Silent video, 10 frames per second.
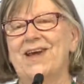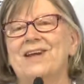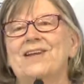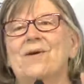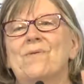
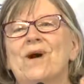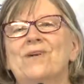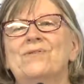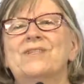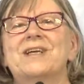Now, while
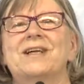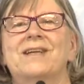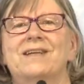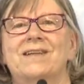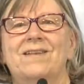you're
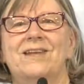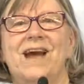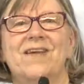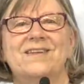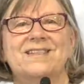telling, the
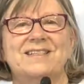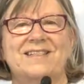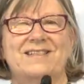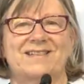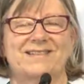others
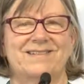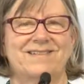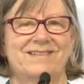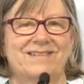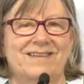listen.
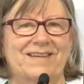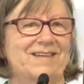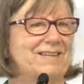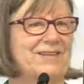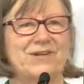
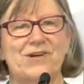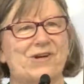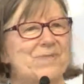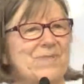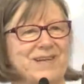They don't
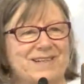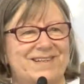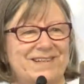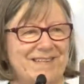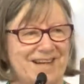comment,
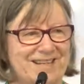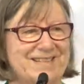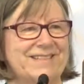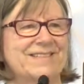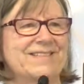they
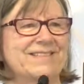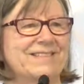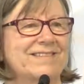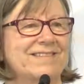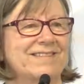listen.
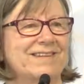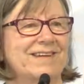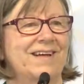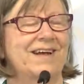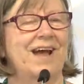
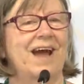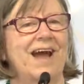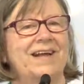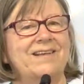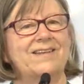
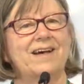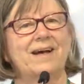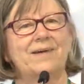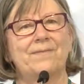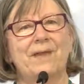And
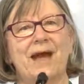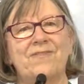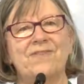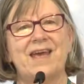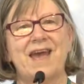at
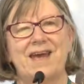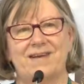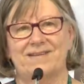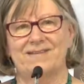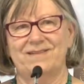the
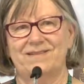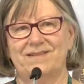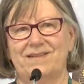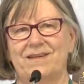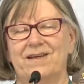end,
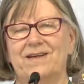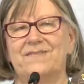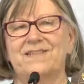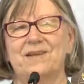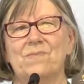if
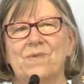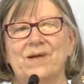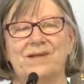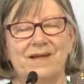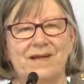
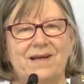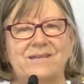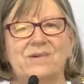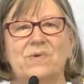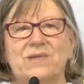someone
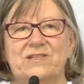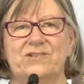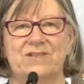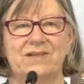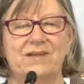has a
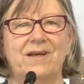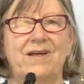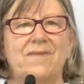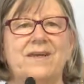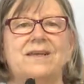question,
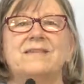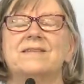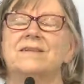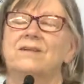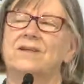then it's,
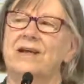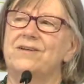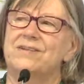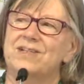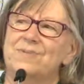can
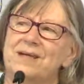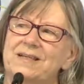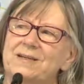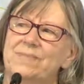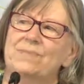you tell me a
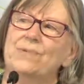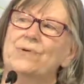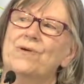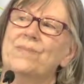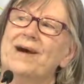little bit
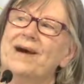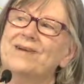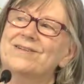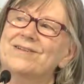more about?